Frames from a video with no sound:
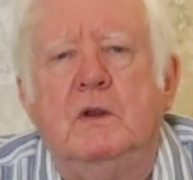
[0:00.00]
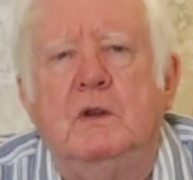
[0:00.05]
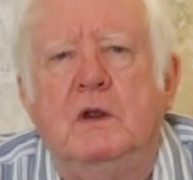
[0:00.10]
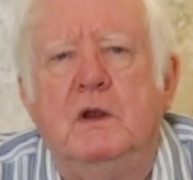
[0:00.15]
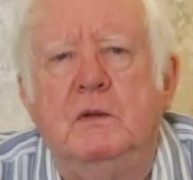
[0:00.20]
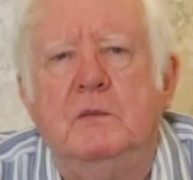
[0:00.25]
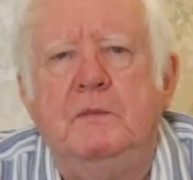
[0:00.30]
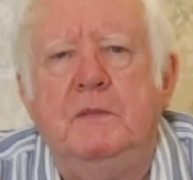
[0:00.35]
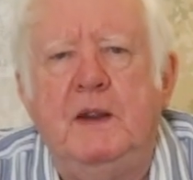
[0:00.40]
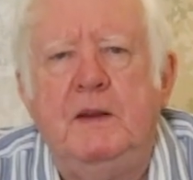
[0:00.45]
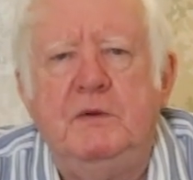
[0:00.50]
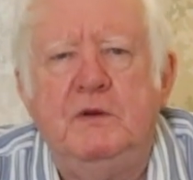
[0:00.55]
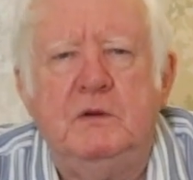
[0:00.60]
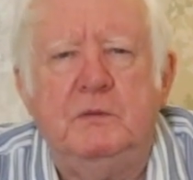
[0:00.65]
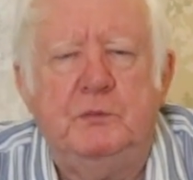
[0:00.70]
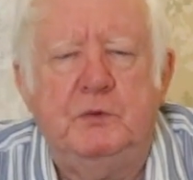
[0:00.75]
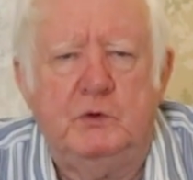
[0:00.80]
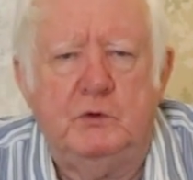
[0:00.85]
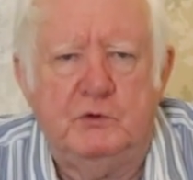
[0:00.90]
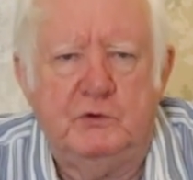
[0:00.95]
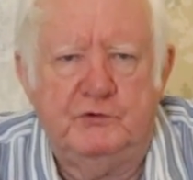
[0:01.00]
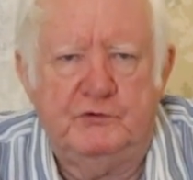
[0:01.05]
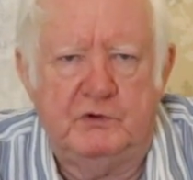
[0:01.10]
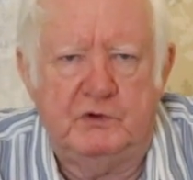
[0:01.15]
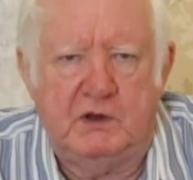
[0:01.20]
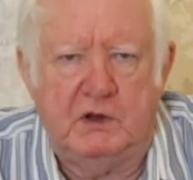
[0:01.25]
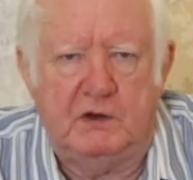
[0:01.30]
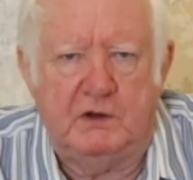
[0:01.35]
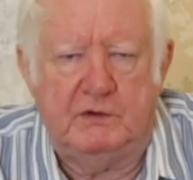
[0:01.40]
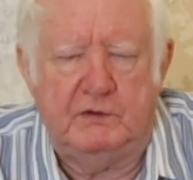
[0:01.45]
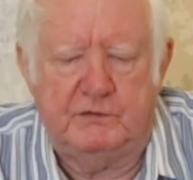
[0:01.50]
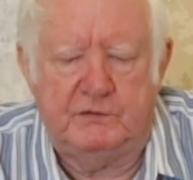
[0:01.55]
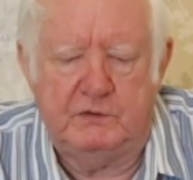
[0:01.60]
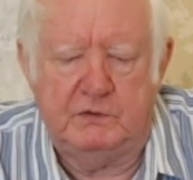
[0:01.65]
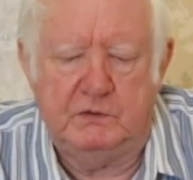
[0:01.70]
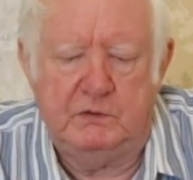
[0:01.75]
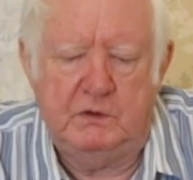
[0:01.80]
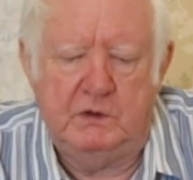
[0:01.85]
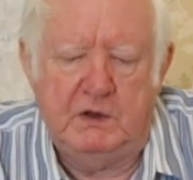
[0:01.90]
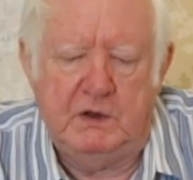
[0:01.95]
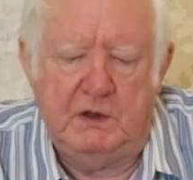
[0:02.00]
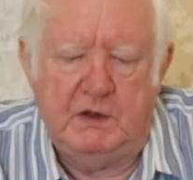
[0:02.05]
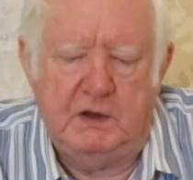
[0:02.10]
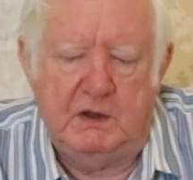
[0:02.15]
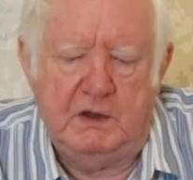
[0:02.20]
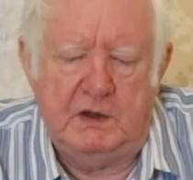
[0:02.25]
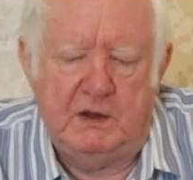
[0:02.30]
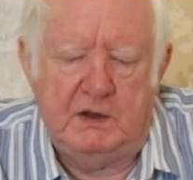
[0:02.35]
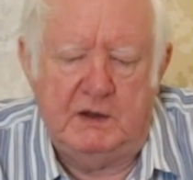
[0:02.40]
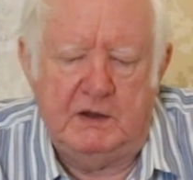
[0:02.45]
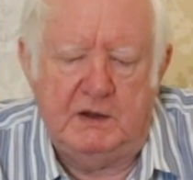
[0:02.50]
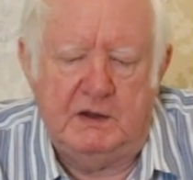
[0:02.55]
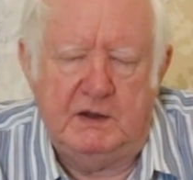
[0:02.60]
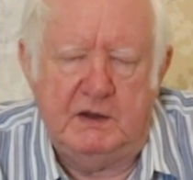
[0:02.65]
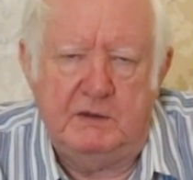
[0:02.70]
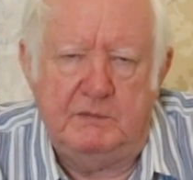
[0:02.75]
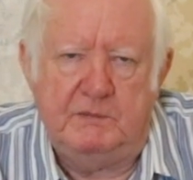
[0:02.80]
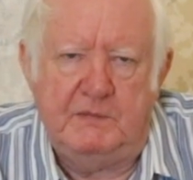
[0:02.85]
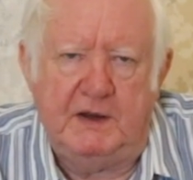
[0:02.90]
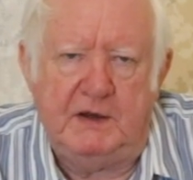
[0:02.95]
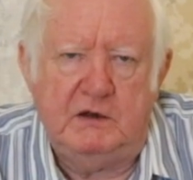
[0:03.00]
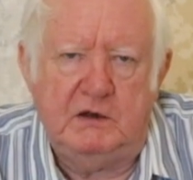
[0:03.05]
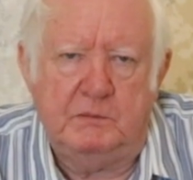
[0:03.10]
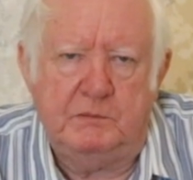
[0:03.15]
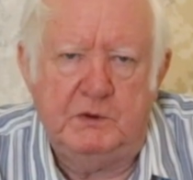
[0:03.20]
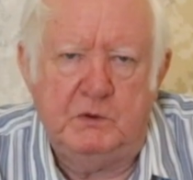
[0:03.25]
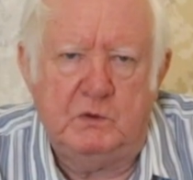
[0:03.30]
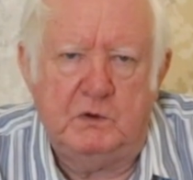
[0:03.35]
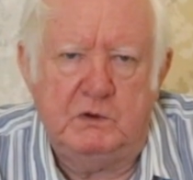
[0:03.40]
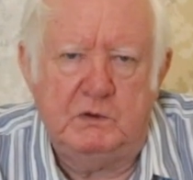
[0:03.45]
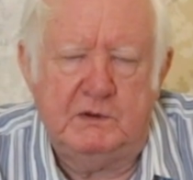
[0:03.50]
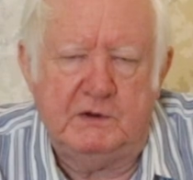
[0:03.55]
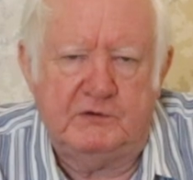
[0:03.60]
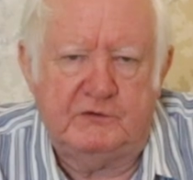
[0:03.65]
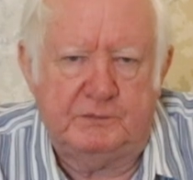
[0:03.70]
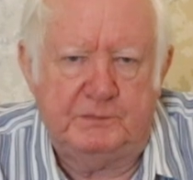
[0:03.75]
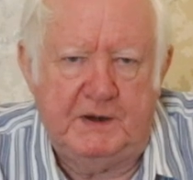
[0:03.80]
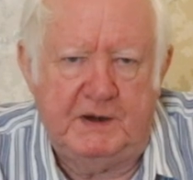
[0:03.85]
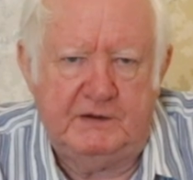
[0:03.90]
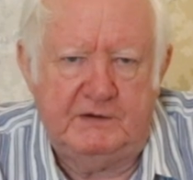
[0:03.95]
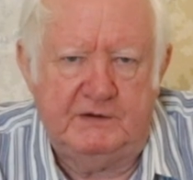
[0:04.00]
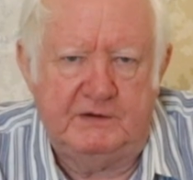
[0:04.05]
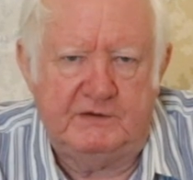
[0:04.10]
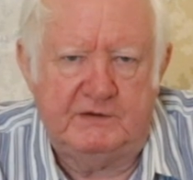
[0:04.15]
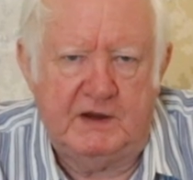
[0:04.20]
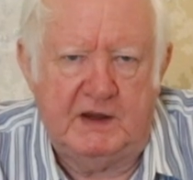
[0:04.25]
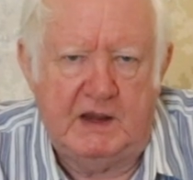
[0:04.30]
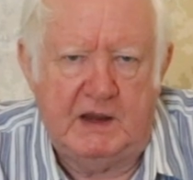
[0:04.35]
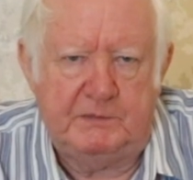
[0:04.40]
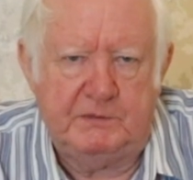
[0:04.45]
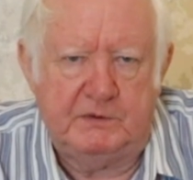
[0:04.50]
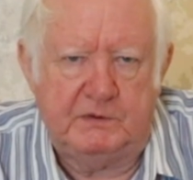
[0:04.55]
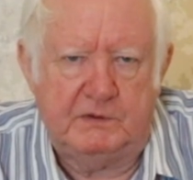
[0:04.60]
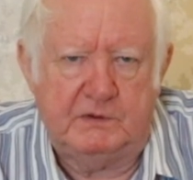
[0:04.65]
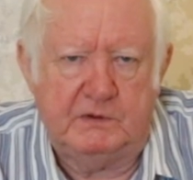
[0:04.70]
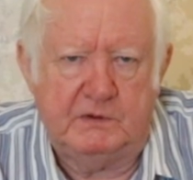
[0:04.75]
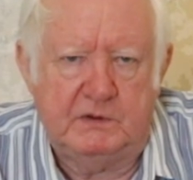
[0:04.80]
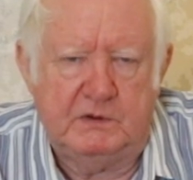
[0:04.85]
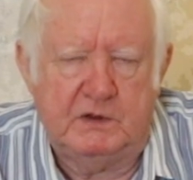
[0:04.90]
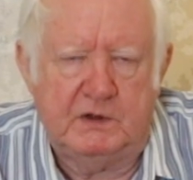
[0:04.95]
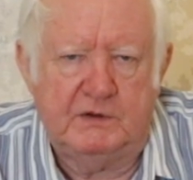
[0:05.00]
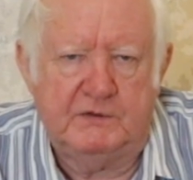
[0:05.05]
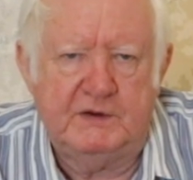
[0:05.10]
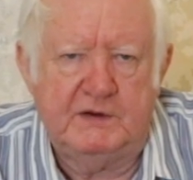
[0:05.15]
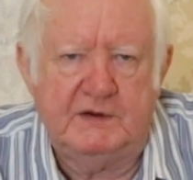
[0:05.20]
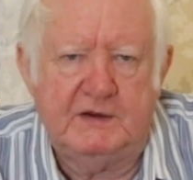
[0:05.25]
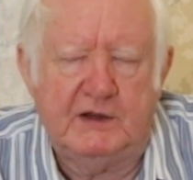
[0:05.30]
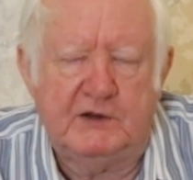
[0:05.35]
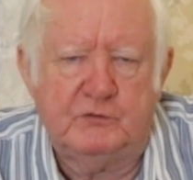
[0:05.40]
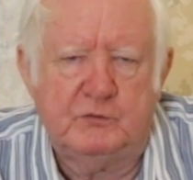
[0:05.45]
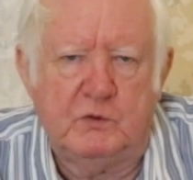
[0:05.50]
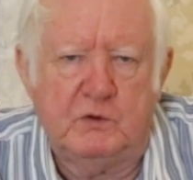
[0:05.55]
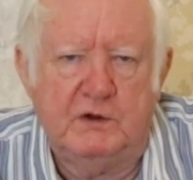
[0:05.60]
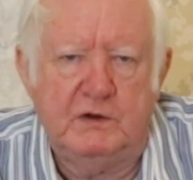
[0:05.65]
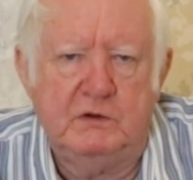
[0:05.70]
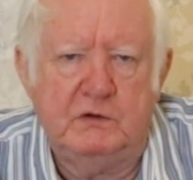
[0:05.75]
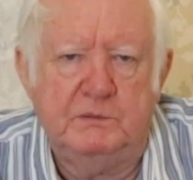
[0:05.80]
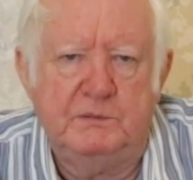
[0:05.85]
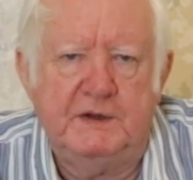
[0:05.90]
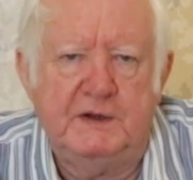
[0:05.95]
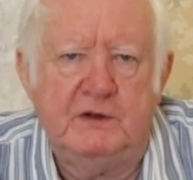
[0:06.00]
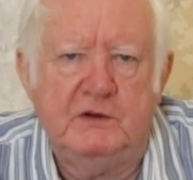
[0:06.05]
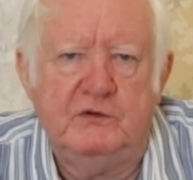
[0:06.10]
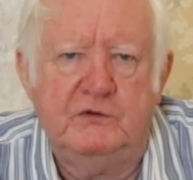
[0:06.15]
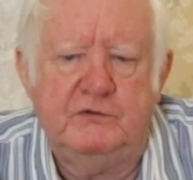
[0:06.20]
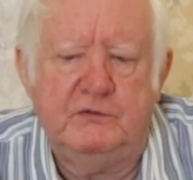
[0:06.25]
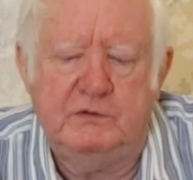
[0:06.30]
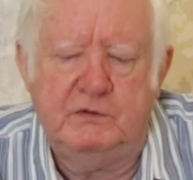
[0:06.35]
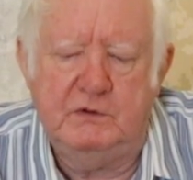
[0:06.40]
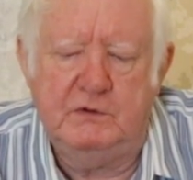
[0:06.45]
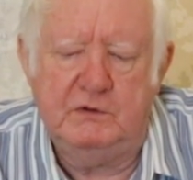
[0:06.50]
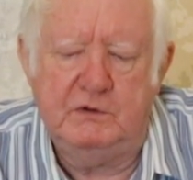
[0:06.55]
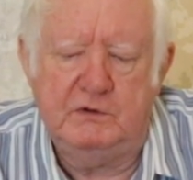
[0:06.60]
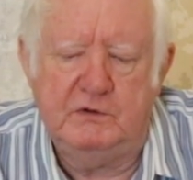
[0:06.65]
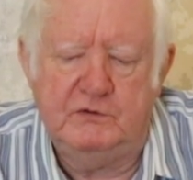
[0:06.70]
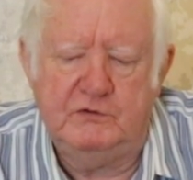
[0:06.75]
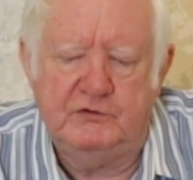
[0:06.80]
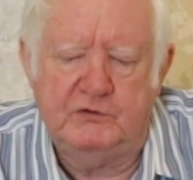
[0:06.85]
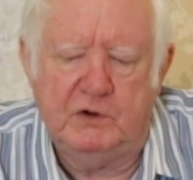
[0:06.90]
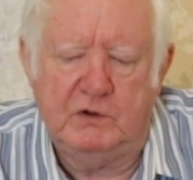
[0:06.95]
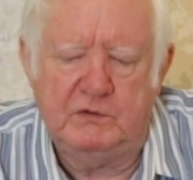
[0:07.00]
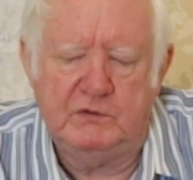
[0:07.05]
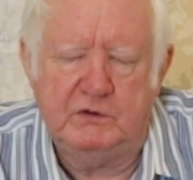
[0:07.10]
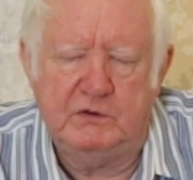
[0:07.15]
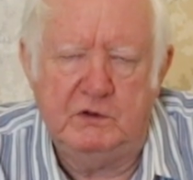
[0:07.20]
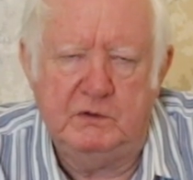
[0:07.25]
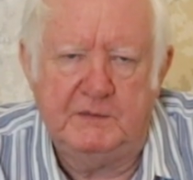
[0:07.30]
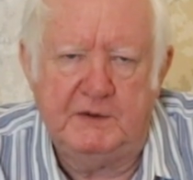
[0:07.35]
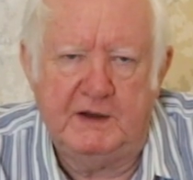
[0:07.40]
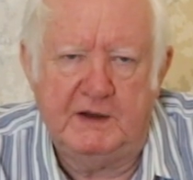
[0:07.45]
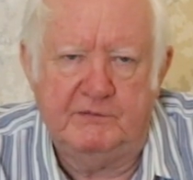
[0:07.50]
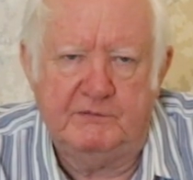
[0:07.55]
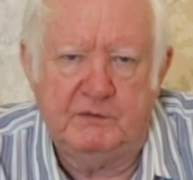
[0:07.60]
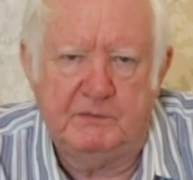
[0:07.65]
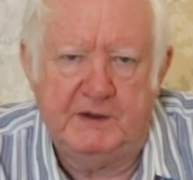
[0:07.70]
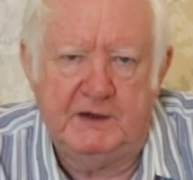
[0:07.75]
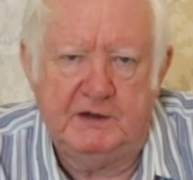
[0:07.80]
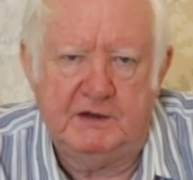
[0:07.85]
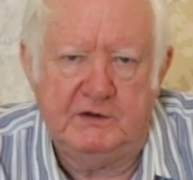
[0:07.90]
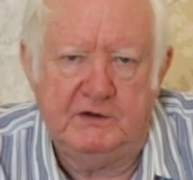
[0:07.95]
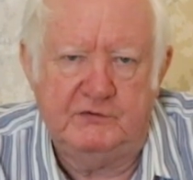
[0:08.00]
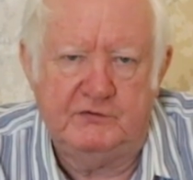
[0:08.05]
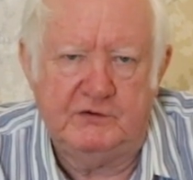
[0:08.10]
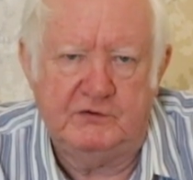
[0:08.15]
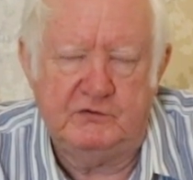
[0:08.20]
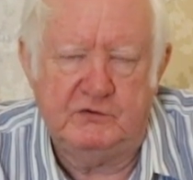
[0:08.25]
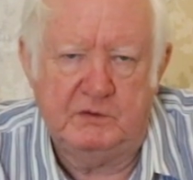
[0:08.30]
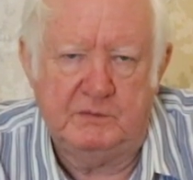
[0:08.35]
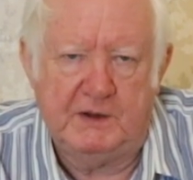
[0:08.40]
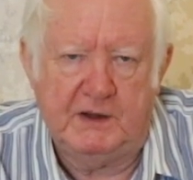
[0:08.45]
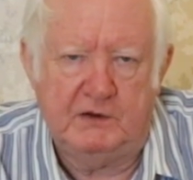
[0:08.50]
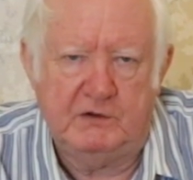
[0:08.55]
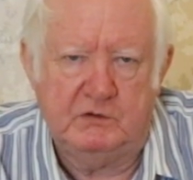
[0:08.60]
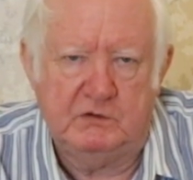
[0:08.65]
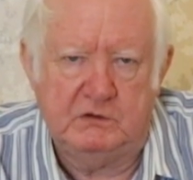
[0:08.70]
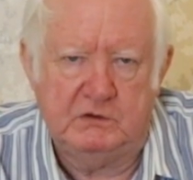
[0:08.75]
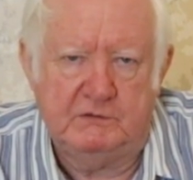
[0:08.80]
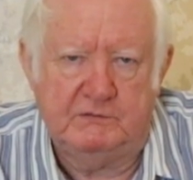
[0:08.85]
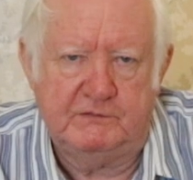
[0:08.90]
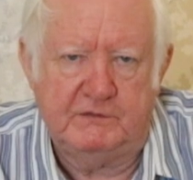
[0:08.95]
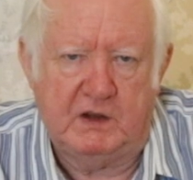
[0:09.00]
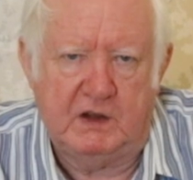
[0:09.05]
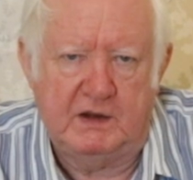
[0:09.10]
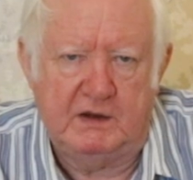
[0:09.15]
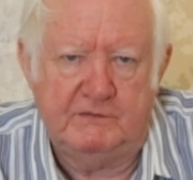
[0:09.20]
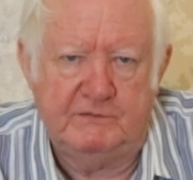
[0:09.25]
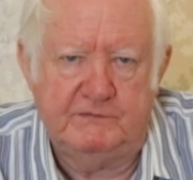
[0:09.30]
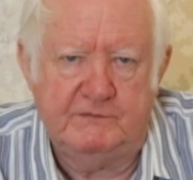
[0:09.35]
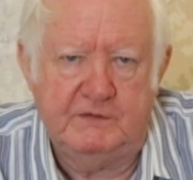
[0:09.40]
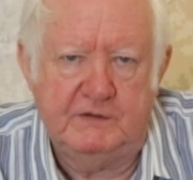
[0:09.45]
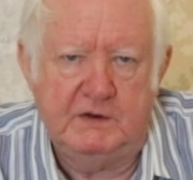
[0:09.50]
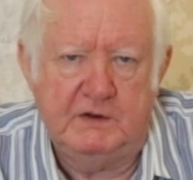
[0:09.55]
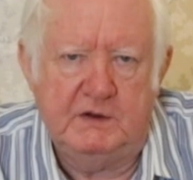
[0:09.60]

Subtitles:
like maybe the pause you're going through, may not be what you expected to happen. And I think that's why you're being shown that you may have to make a decision about your love life.